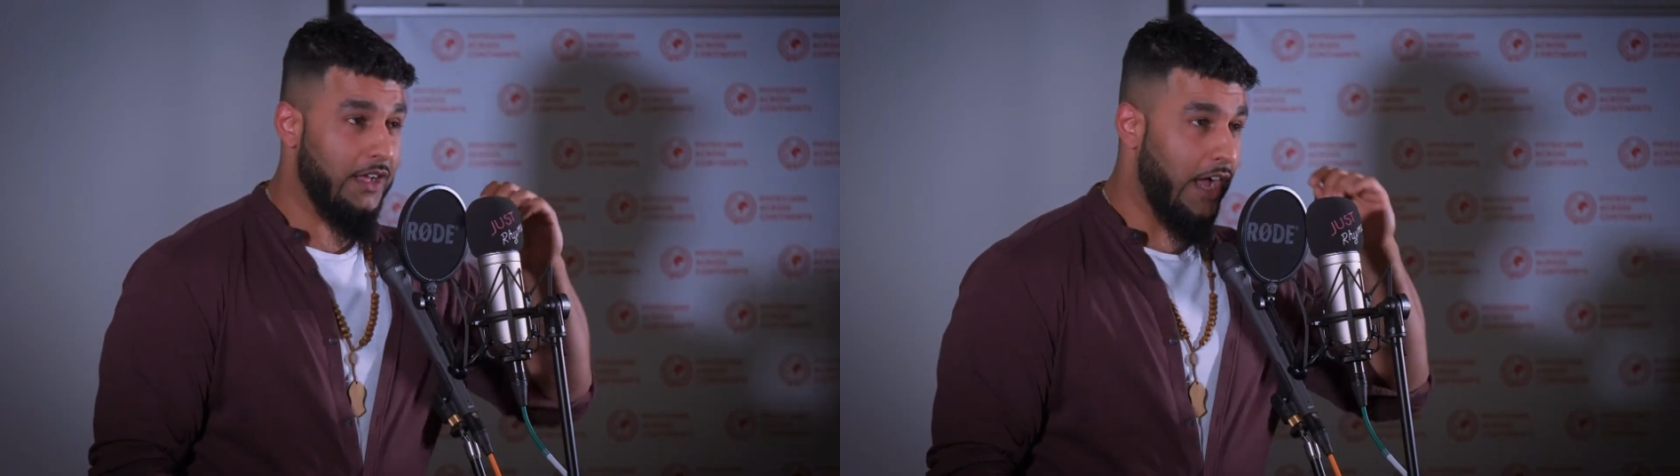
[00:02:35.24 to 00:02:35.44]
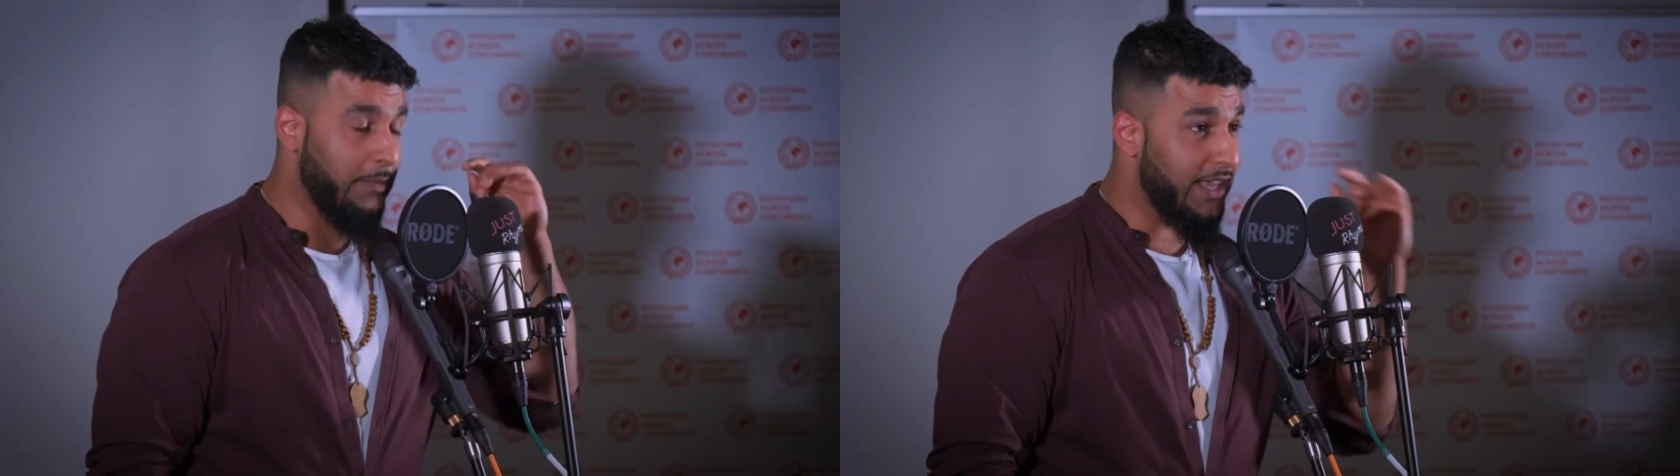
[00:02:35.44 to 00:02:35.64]

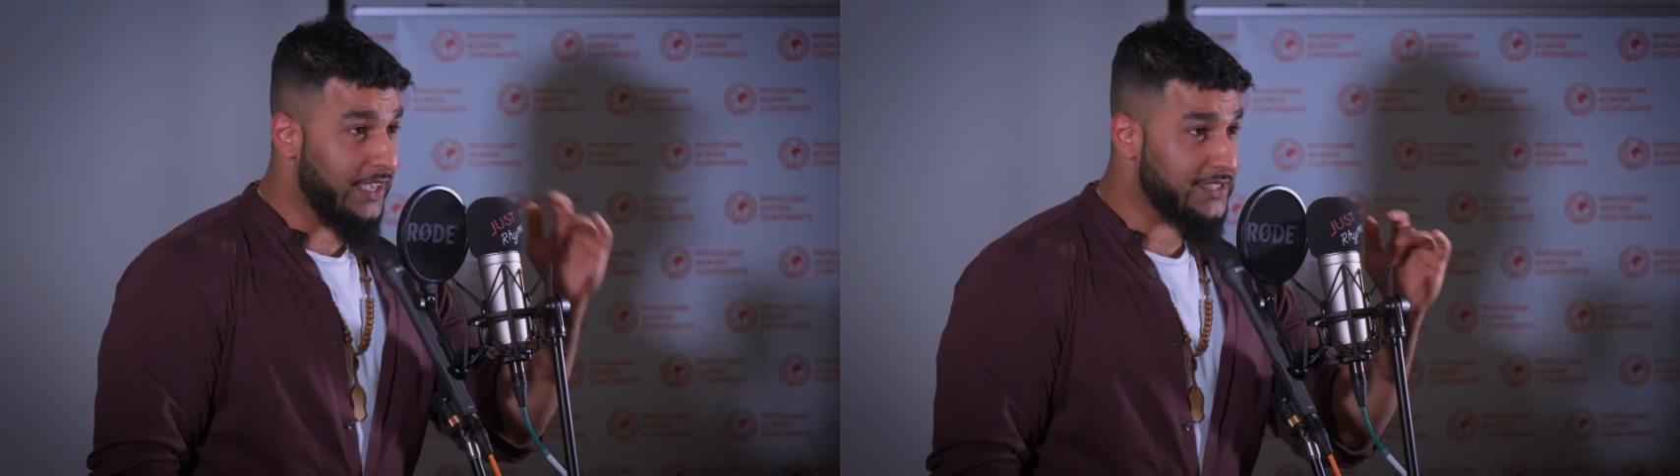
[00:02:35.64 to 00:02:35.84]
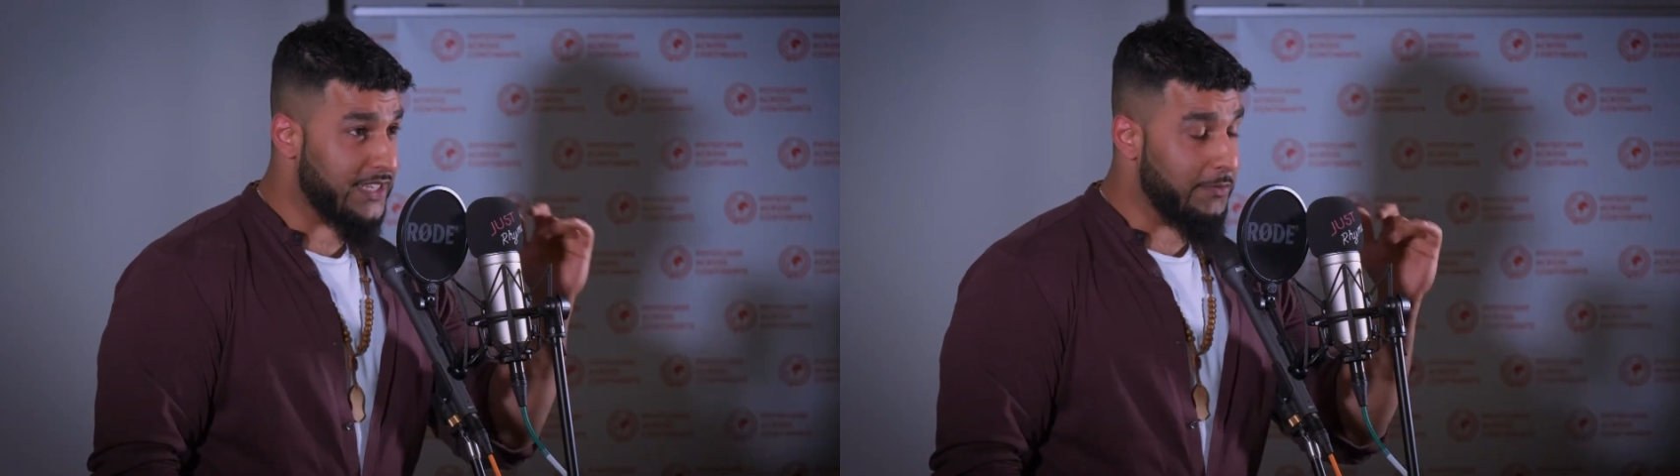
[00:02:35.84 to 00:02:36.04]
I'm that
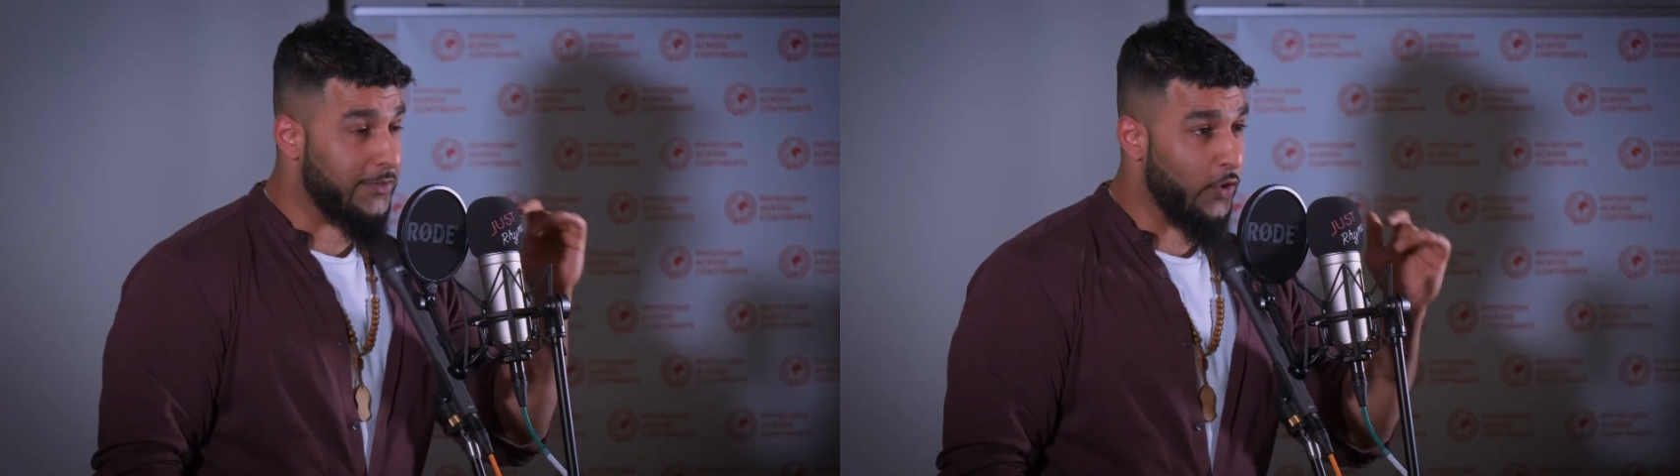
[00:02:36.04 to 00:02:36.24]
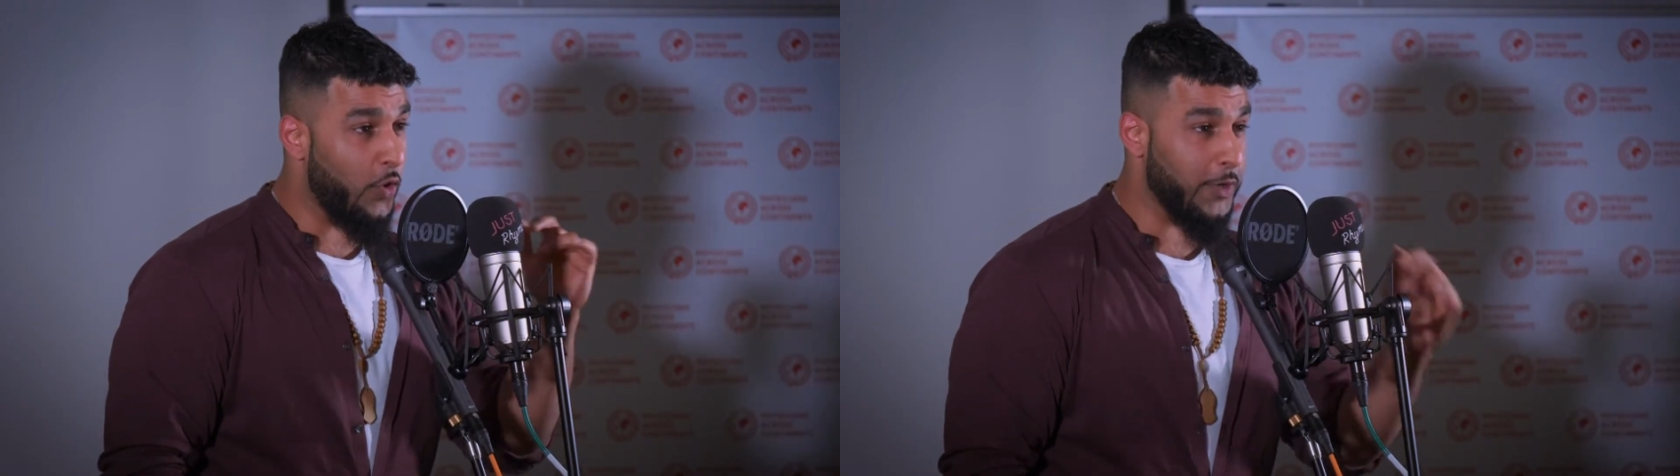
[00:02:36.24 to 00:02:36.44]

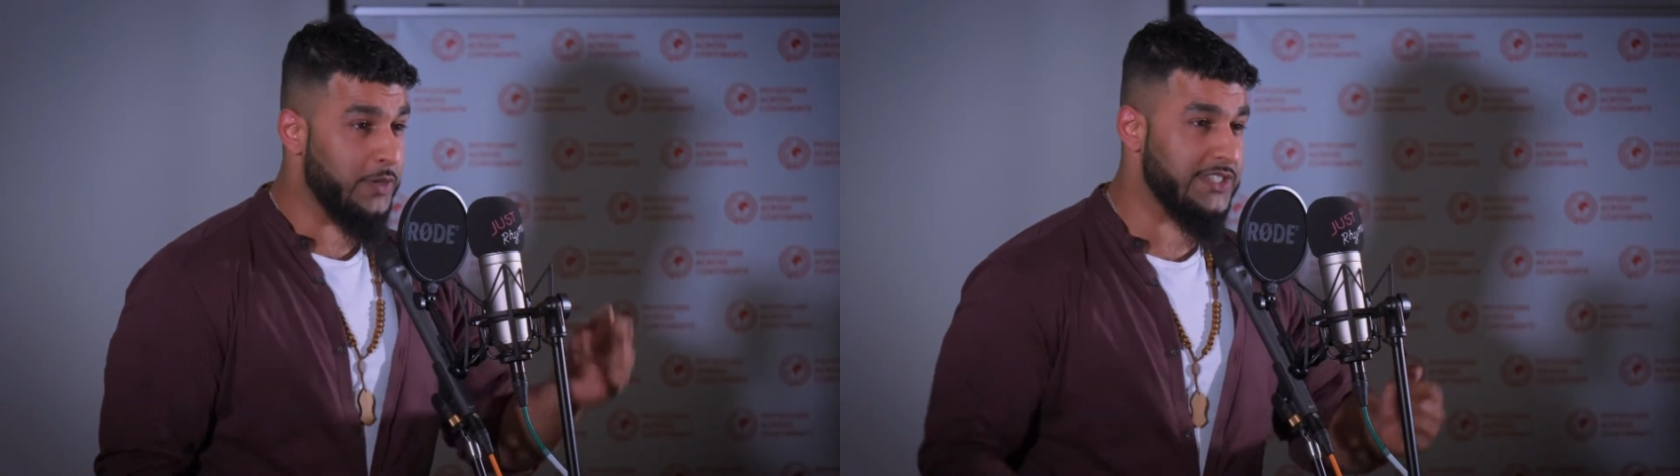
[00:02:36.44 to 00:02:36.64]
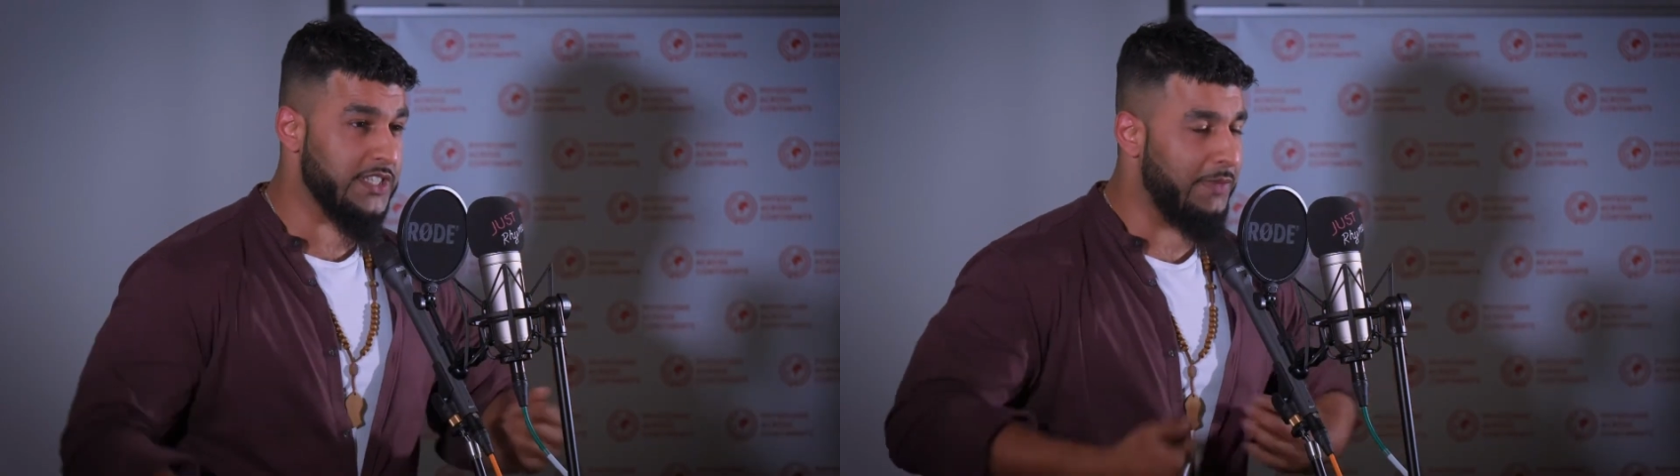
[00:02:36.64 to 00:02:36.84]
Islamophobic who says